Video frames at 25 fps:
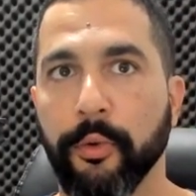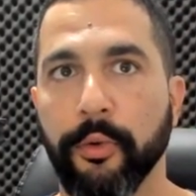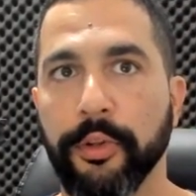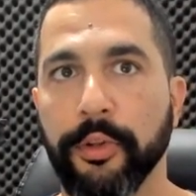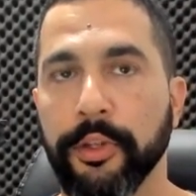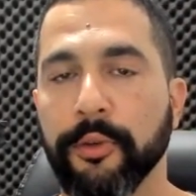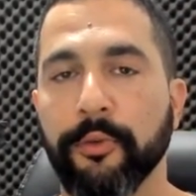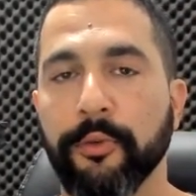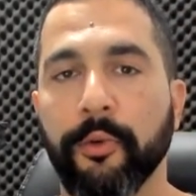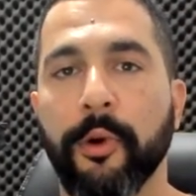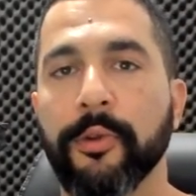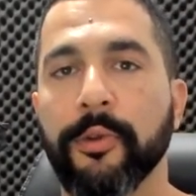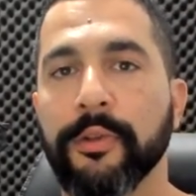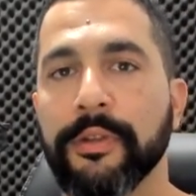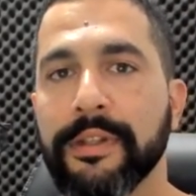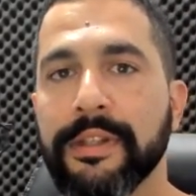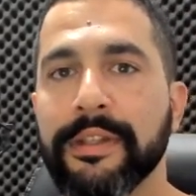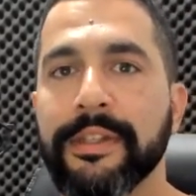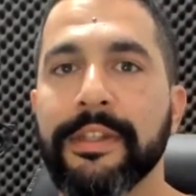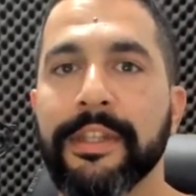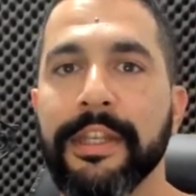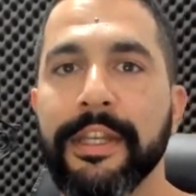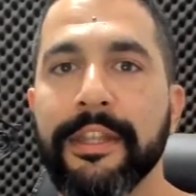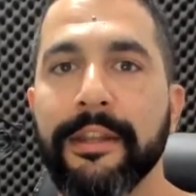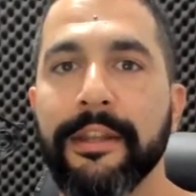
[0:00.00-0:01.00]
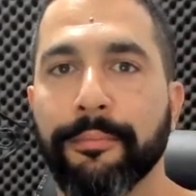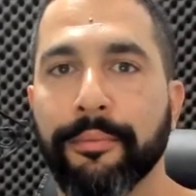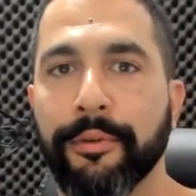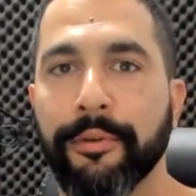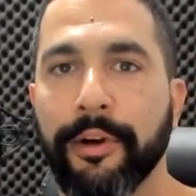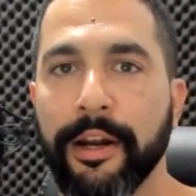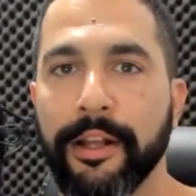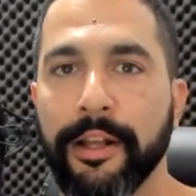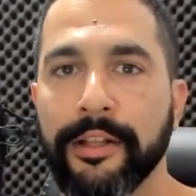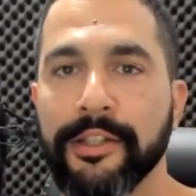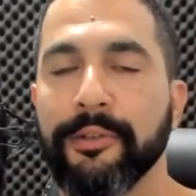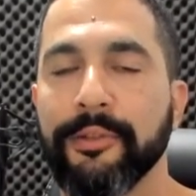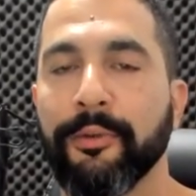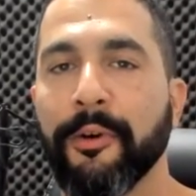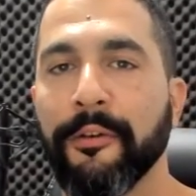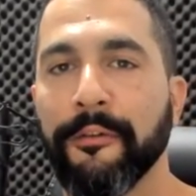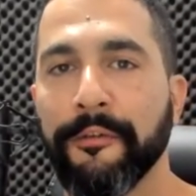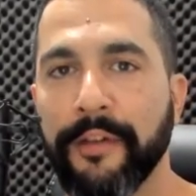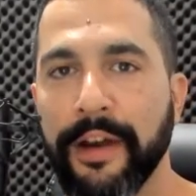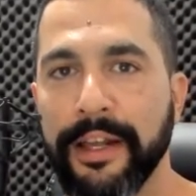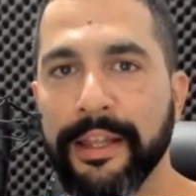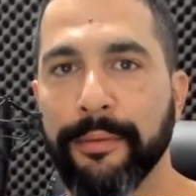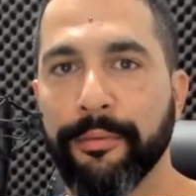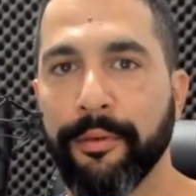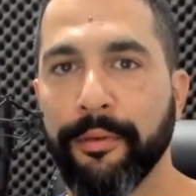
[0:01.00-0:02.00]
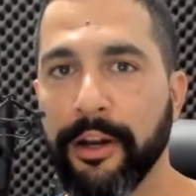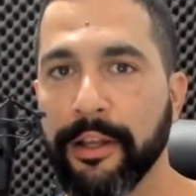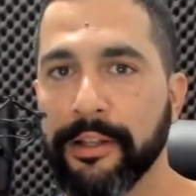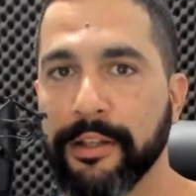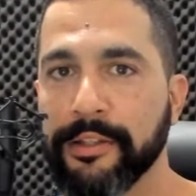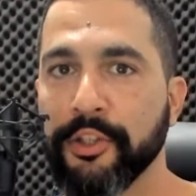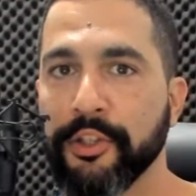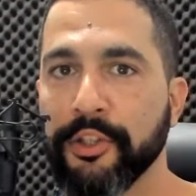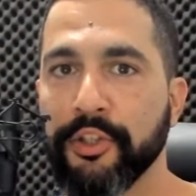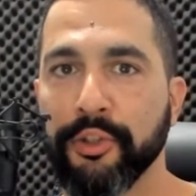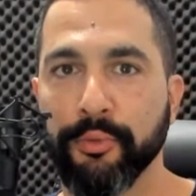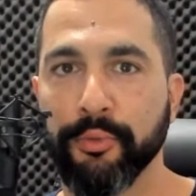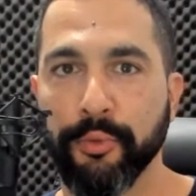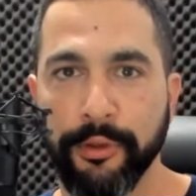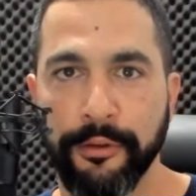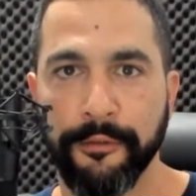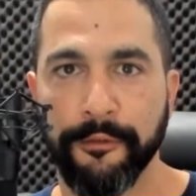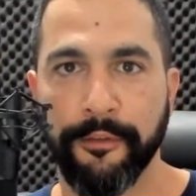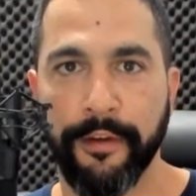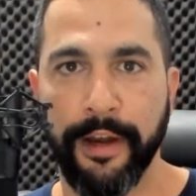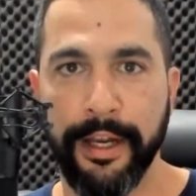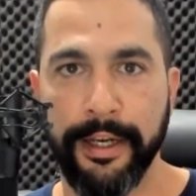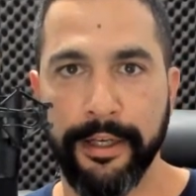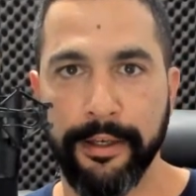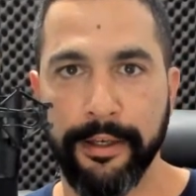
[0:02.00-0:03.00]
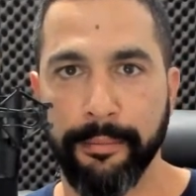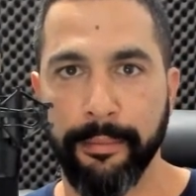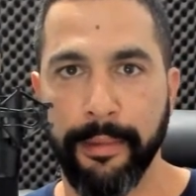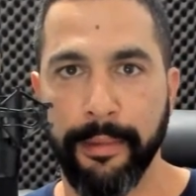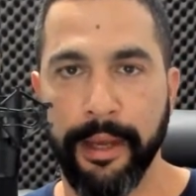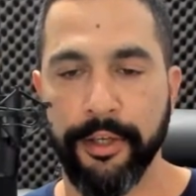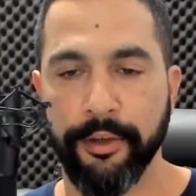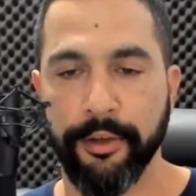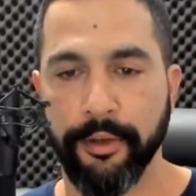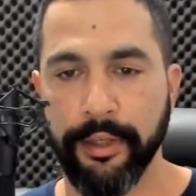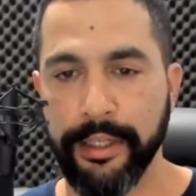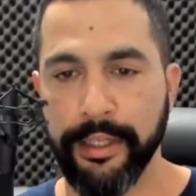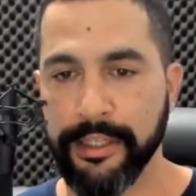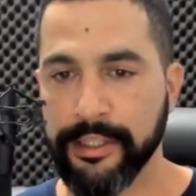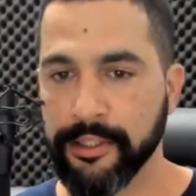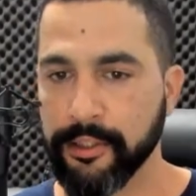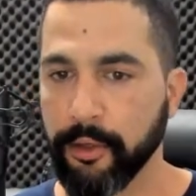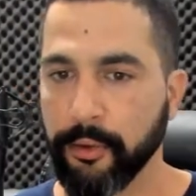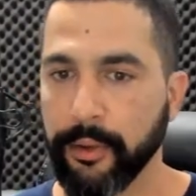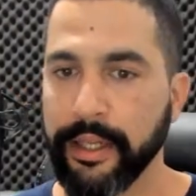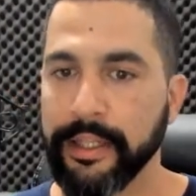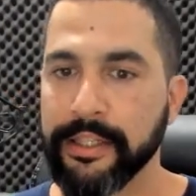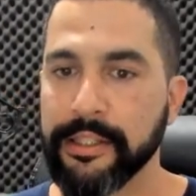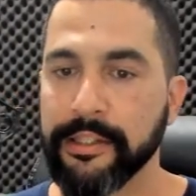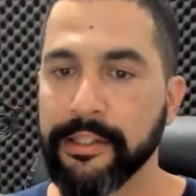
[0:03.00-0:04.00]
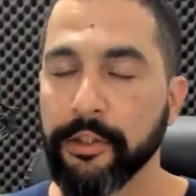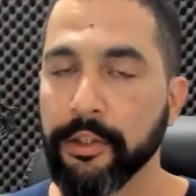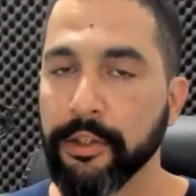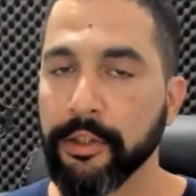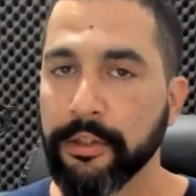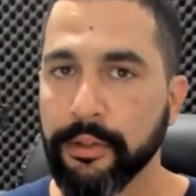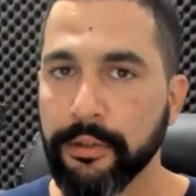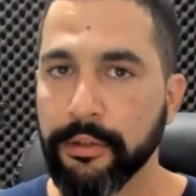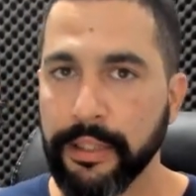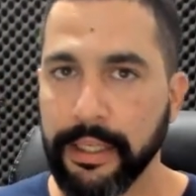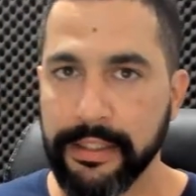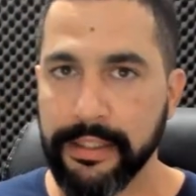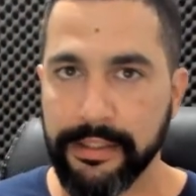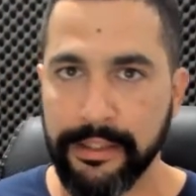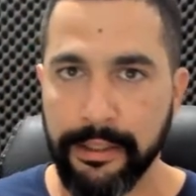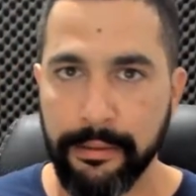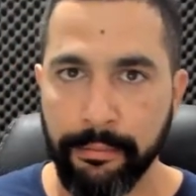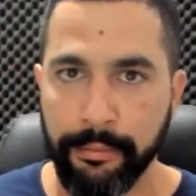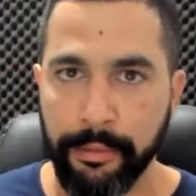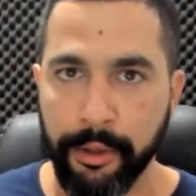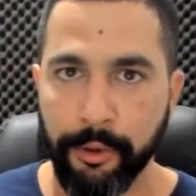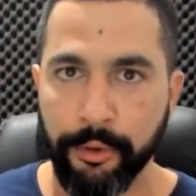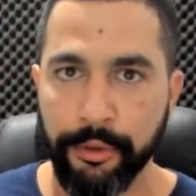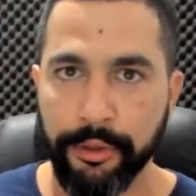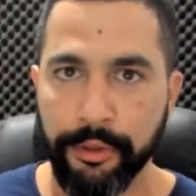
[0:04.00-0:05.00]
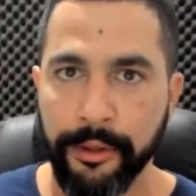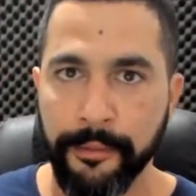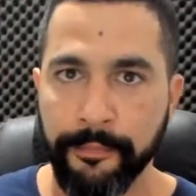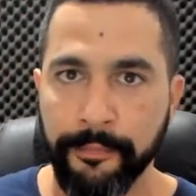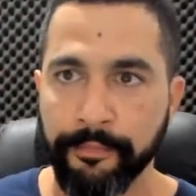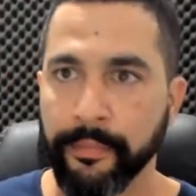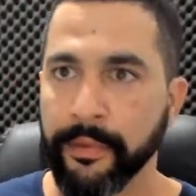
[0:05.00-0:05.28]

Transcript: you won't see the products, you won't find the products that you would find manually. So it's good to test them both.